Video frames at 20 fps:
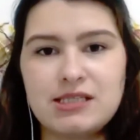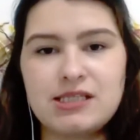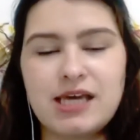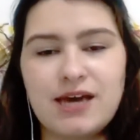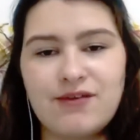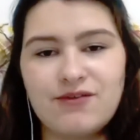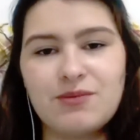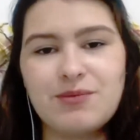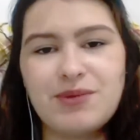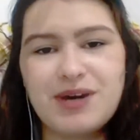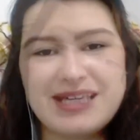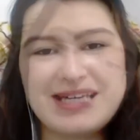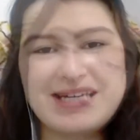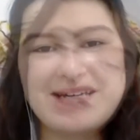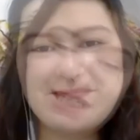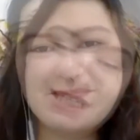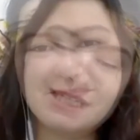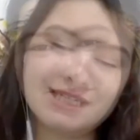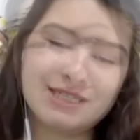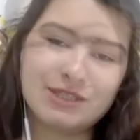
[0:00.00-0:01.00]
to
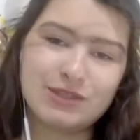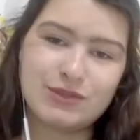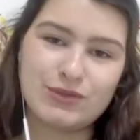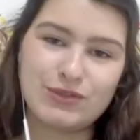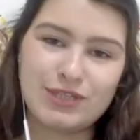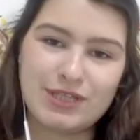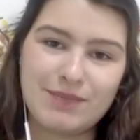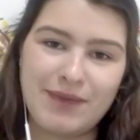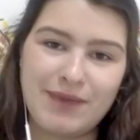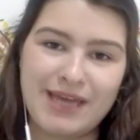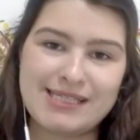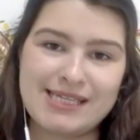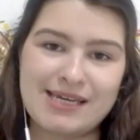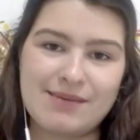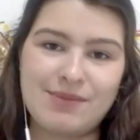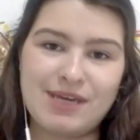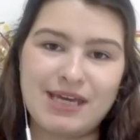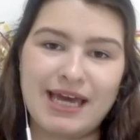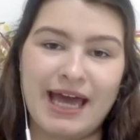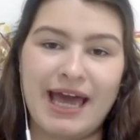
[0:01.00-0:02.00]
everybody. Due to the
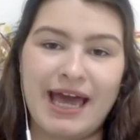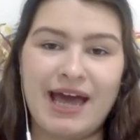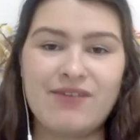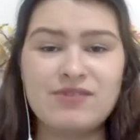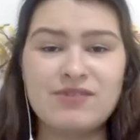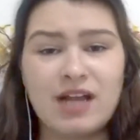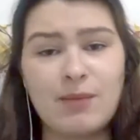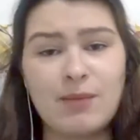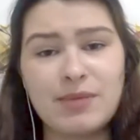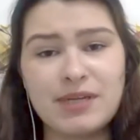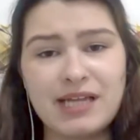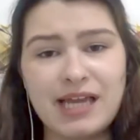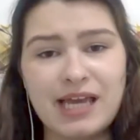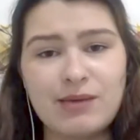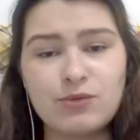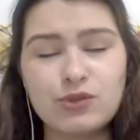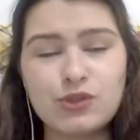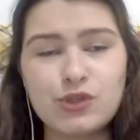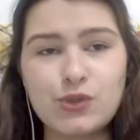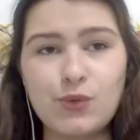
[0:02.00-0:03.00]
pandemic, I have not been
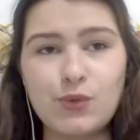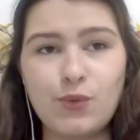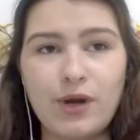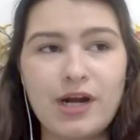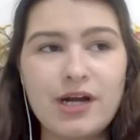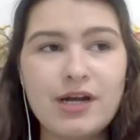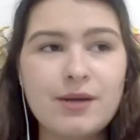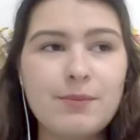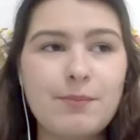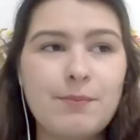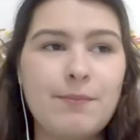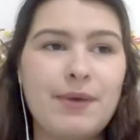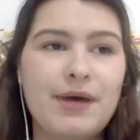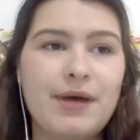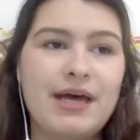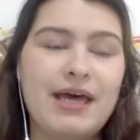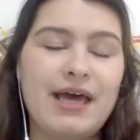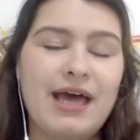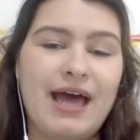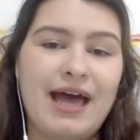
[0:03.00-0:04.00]
able to work,
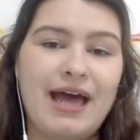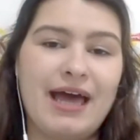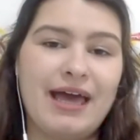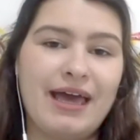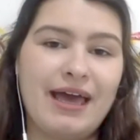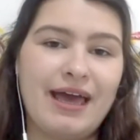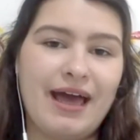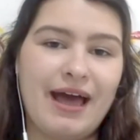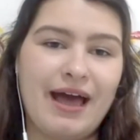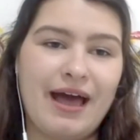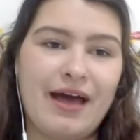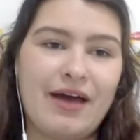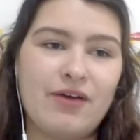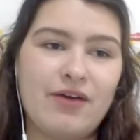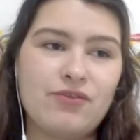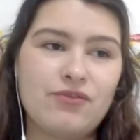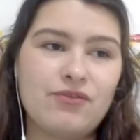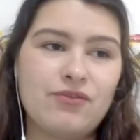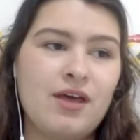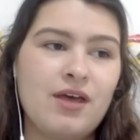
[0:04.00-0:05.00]
but
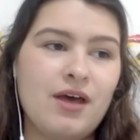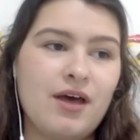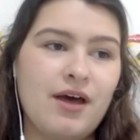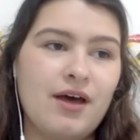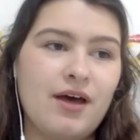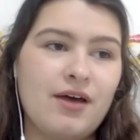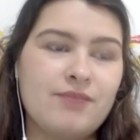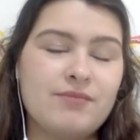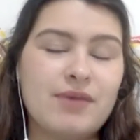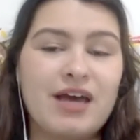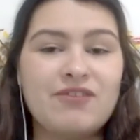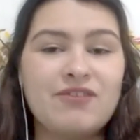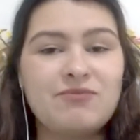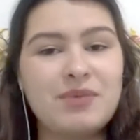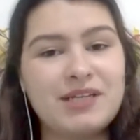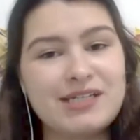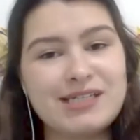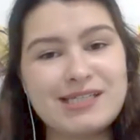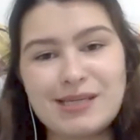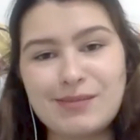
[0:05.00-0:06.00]
I've
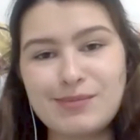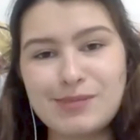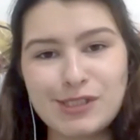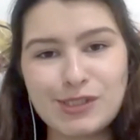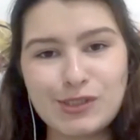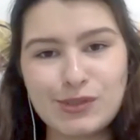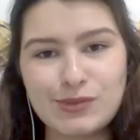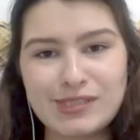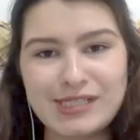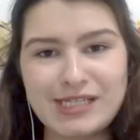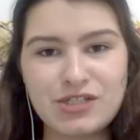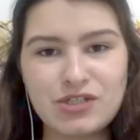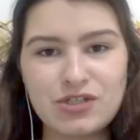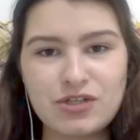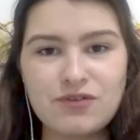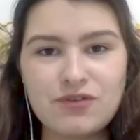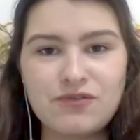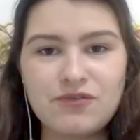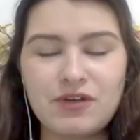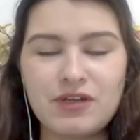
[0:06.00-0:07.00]
been a substitute
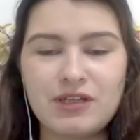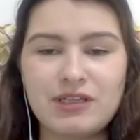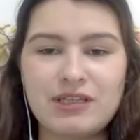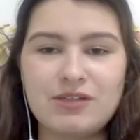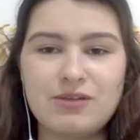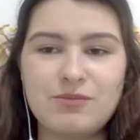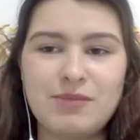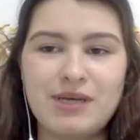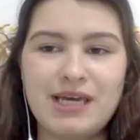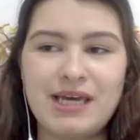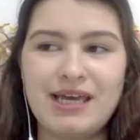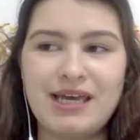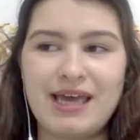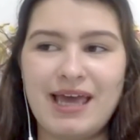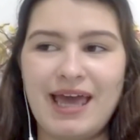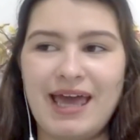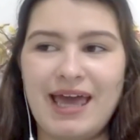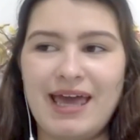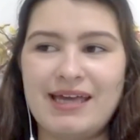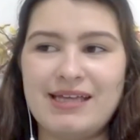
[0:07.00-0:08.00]
teacher for a little bit,
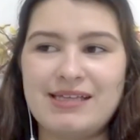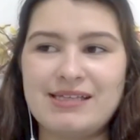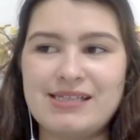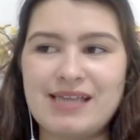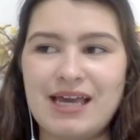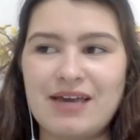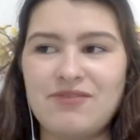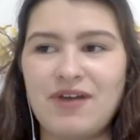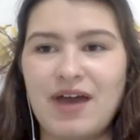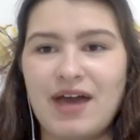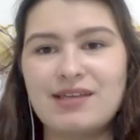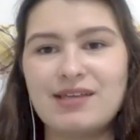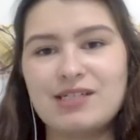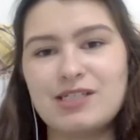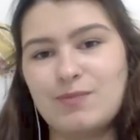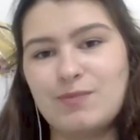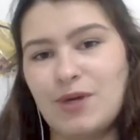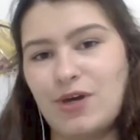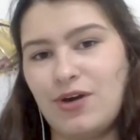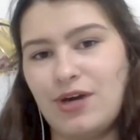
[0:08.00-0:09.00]
and I've had
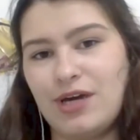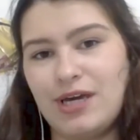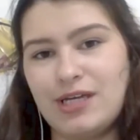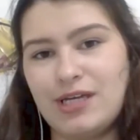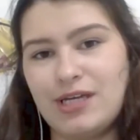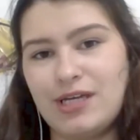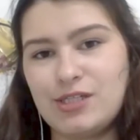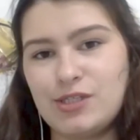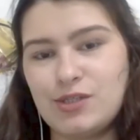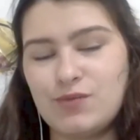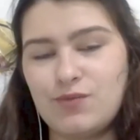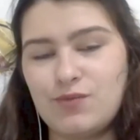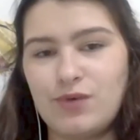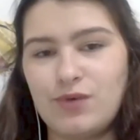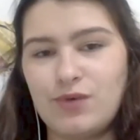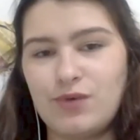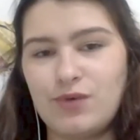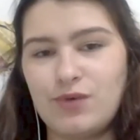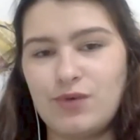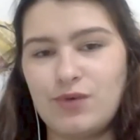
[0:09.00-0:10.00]
experience
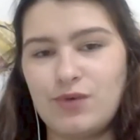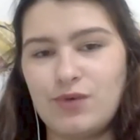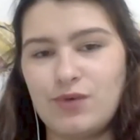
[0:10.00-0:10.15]
with